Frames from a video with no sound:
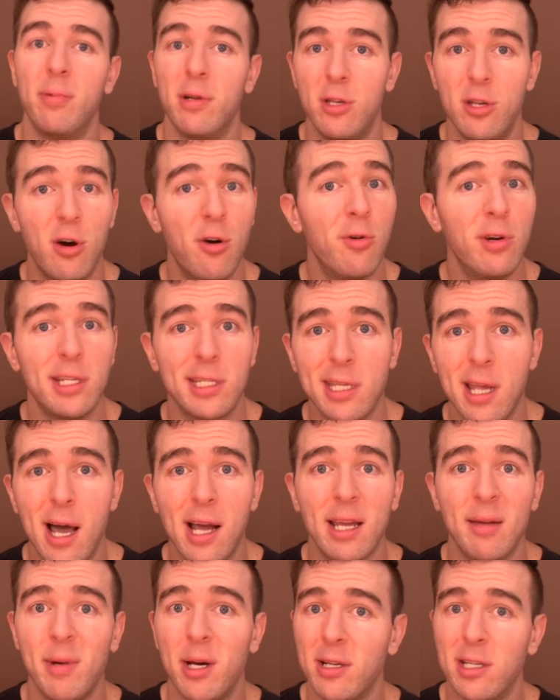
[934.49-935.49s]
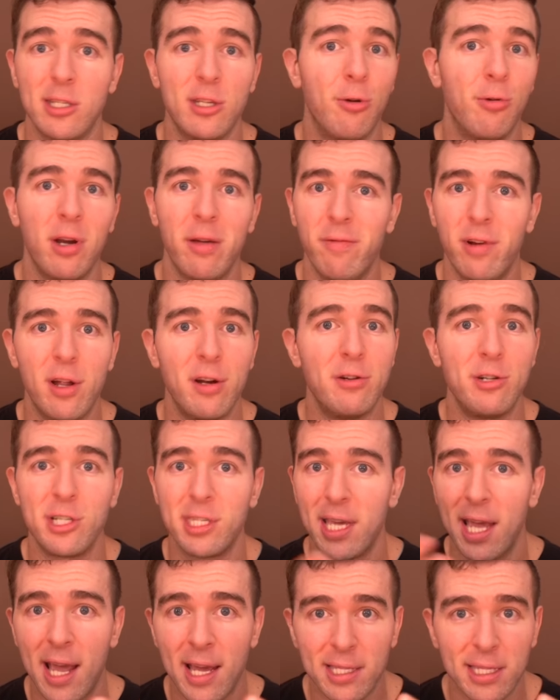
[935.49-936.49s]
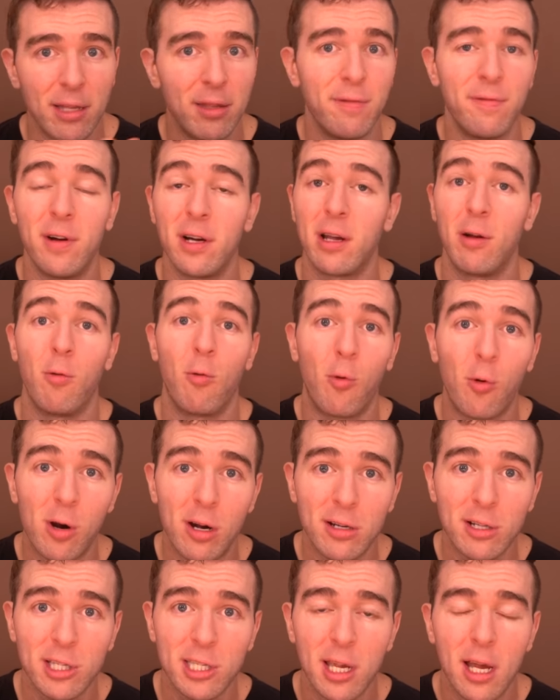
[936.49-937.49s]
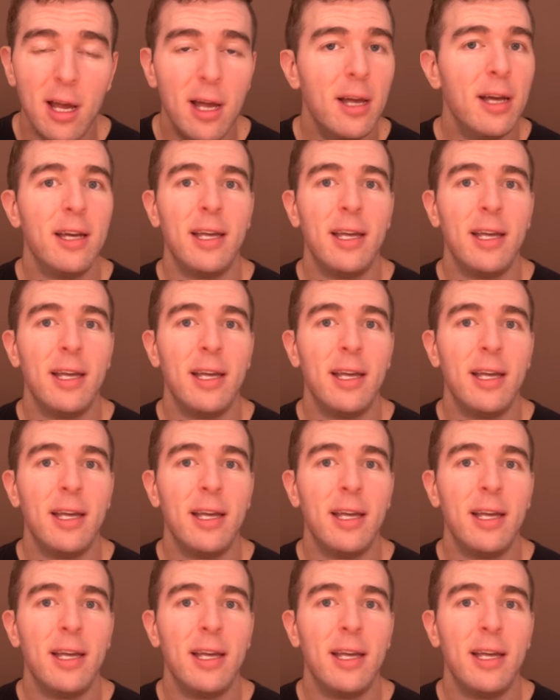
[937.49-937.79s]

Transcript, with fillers: but no one is talking about because no one even understands how the fuck it works.